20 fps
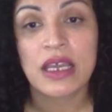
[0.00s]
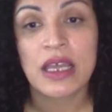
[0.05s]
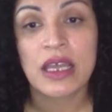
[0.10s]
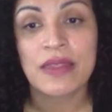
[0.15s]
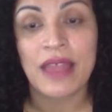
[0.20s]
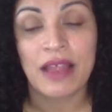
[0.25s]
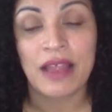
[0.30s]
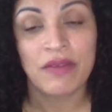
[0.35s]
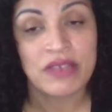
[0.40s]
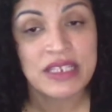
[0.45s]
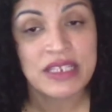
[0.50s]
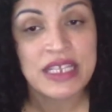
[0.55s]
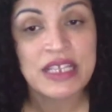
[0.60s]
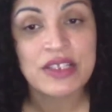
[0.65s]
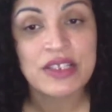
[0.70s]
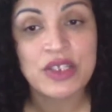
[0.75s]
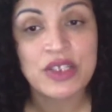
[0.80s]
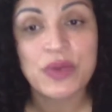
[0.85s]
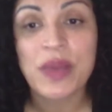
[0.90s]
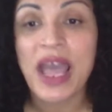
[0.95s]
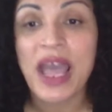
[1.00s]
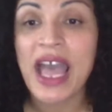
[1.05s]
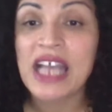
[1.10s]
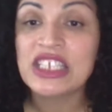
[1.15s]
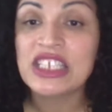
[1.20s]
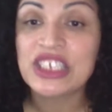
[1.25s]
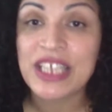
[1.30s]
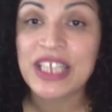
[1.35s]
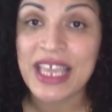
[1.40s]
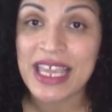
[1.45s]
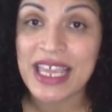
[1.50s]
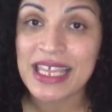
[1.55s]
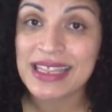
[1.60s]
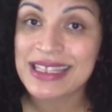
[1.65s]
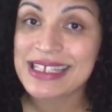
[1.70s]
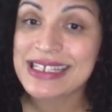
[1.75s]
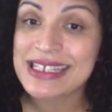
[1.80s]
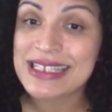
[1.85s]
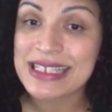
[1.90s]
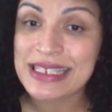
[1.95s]
that seek to educate
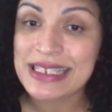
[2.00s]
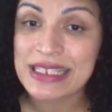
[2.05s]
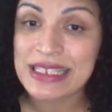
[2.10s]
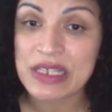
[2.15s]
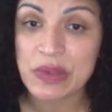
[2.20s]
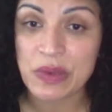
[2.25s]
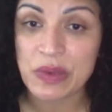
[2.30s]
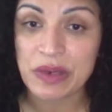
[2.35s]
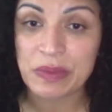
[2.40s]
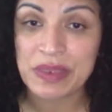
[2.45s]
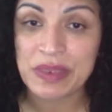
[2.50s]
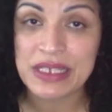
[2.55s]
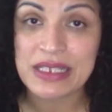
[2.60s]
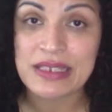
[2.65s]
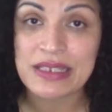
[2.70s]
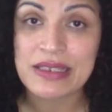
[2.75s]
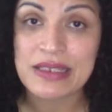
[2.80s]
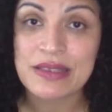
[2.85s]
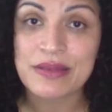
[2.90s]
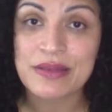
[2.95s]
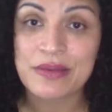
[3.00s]
the existing workplace.